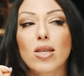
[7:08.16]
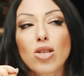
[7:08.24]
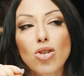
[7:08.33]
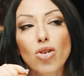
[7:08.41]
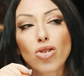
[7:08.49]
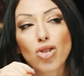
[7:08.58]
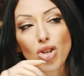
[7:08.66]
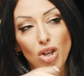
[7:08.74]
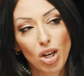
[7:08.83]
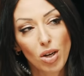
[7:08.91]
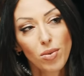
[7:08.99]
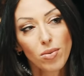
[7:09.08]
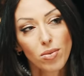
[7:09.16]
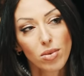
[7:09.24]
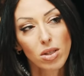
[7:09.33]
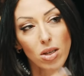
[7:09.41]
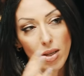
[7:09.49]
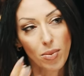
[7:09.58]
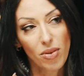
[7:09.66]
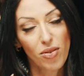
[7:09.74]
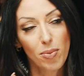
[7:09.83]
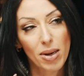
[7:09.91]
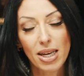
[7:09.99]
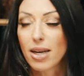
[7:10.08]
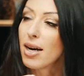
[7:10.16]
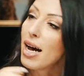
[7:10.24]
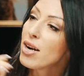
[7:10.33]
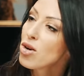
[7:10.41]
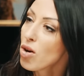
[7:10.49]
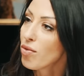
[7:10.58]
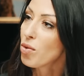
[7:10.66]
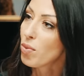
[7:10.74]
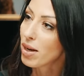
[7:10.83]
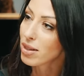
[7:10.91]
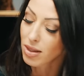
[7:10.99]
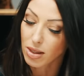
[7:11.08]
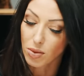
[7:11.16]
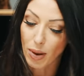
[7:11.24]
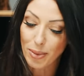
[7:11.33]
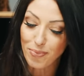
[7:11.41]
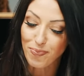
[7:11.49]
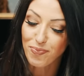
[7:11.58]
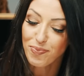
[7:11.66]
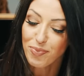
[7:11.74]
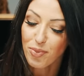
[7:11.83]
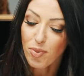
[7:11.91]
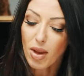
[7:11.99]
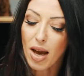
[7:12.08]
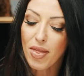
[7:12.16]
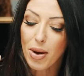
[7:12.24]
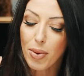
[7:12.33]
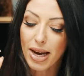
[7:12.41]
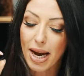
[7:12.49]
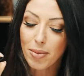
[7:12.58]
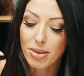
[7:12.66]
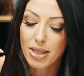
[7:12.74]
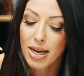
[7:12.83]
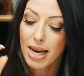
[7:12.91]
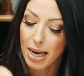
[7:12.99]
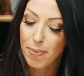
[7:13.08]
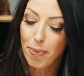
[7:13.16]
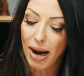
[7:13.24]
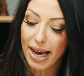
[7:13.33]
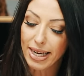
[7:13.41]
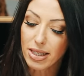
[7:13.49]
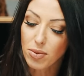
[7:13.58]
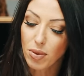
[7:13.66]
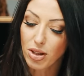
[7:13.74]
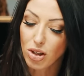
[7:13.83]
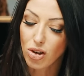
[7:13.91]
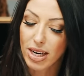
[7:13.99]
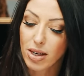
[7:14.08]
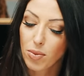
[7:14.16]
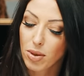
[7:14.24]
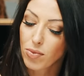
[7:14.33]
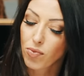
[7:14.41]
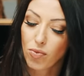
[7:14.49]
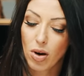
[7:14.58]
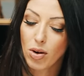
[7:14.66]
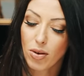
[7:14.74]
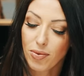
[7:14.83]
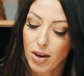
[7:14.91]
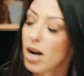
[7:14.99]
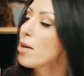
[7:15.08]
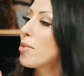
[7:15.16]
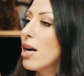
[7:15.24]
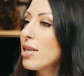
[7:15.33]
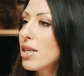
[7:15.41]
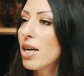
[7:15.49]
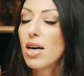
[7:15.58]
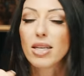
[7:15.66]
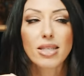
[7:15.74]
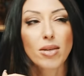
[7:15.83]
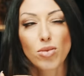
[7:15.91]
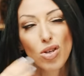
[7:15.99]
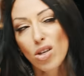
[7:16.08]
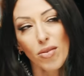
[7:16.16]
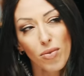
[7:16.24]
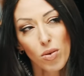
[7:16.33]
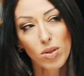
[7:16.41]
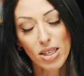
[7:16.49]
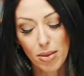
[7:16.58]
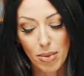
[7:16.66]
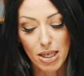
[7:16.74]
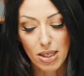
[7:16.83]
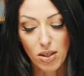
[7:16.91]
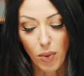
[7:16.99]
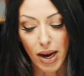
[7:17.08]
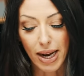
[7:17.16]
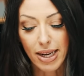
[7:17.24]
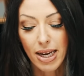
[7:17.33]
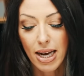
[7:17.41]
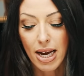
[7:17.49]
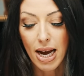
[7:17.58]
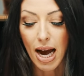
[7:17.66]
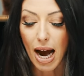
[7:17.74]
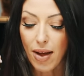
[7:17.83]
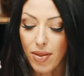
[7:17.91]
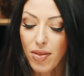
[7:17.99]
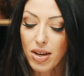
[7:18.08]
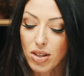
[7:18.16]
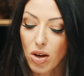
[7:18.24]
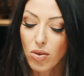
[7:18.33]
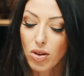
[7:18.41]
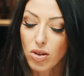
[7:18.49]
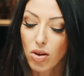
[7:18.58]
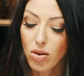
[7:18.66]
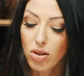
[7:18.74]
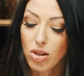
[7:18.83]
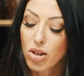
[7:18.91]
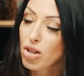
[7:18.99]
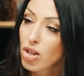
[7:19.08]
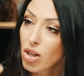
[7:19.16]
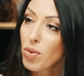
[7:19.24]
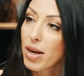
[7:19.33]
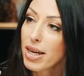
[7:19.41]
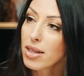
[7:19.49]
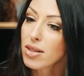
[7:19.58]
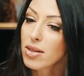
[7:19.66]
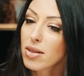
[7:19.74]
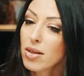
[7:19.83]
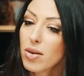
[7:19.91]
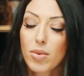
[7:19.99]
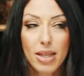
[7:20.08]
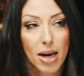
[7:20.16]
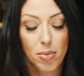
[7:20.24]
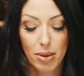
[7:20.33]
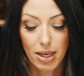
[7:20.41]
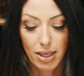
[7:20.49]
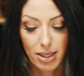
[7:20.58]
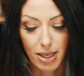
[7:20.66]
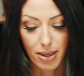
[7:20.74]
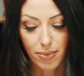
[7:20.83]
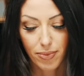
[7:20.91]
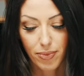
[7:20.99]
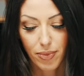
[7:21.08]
that the dogs knew, so they were familiar, and novel ones as well. And they were kept in place while the trainer would run off and hide behind a curtain. It was a good 14 metres away. And then they told the dogs to do it without being seen.